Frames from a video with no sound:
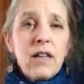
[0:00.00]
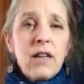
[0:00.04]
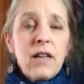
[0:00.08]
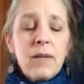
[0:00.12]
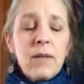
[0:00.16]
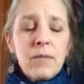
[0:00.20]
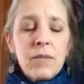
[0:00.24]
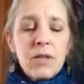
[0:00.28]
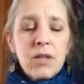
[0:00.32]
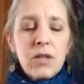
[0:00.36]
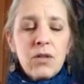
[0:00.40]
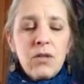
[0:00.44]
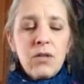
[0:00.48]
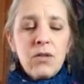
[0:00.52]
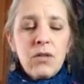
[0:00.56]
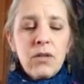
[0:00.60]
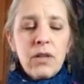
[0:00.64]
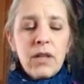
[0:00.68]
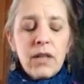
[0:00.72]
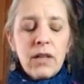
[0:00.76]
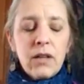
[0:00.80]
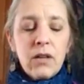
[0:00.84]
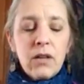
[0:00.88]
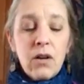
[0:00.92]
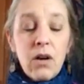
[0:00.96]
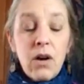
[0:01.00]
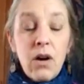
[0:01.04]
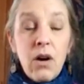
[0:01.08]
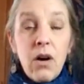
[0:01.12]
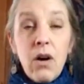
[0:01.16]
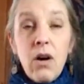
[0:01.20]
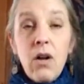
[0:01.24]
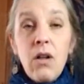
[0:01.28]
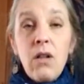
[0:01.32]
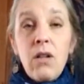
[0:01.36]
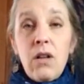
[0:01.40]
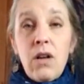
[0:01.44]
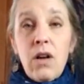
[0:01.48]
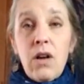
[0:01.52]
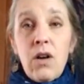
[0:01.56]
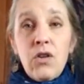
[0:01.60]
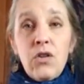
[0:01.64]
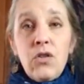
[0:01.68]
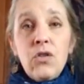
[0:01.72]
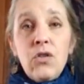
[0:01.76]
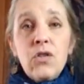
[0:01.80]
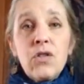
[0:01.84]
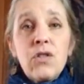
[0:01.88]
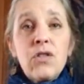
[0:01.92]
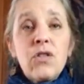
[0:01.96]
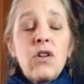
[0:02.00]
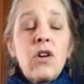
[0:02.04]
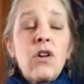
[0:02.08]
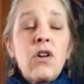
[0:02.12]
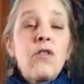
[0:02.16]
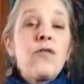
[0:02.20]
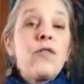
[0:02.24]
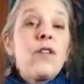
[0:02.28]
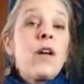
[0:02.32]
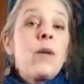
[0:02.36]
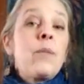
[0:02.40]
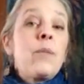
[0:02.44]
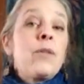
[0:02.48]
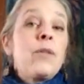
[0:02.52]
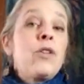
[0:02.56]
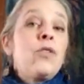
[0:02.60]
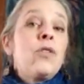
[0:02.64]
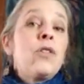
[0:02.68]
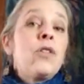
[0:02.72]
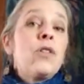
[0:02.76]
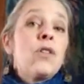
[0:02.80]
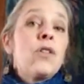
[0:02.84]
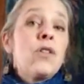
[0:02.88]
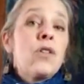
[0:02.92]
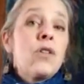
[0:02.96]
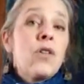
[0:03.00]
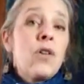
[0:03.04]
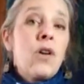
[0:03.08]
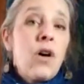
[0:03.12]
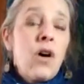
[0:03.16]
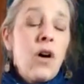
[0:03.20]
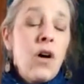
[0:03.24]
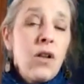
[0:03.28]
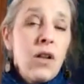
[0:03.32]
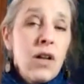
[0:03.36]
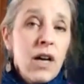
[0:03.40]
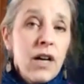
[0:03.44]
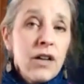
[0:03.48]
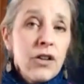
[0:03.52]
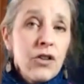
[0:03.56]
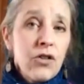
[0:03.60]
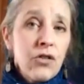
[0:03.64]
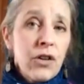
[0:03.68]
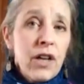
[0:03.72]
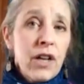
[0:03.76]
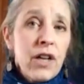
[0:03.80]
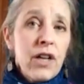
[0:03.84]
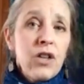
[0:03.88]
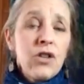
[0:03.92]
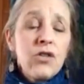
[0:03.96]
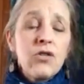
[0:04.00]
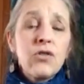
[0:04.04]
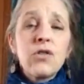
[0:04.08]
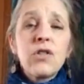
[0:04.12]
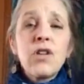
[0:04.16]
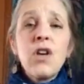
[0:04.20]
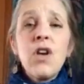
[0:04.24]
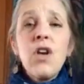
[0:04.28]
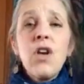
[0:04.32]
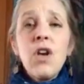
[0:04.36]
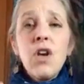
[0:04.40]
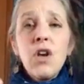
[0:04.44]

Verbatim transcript: Um, so you can call on your star family, you can call on your angels,